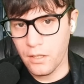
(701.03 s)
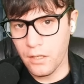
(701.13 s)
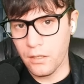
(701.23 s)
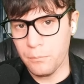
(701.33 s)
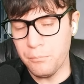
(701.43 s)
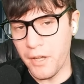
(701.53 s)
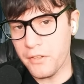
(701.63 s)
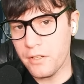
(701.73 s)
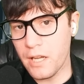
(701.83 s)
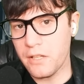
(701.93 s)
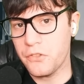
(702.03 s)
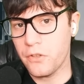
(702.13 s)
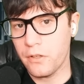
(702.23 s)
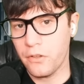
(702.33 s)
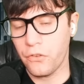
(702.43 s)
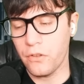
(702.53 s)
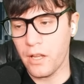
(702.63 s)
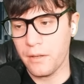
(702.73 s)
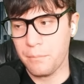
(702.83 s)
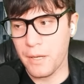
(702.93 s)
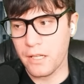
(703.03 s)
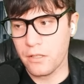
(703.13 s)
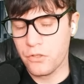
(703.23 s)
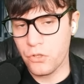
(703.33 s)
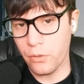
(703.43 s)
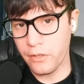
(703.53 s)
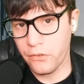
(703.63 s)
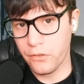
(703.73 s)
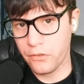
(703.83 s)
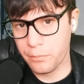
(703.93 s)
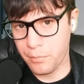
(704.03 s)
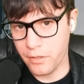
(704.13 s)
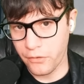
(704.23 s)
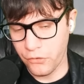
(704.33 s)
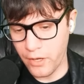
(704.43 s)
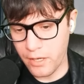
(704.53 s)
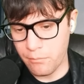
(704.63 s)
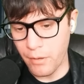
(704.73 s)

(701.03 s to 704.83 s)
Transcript: Mother Nature does not make choices per se.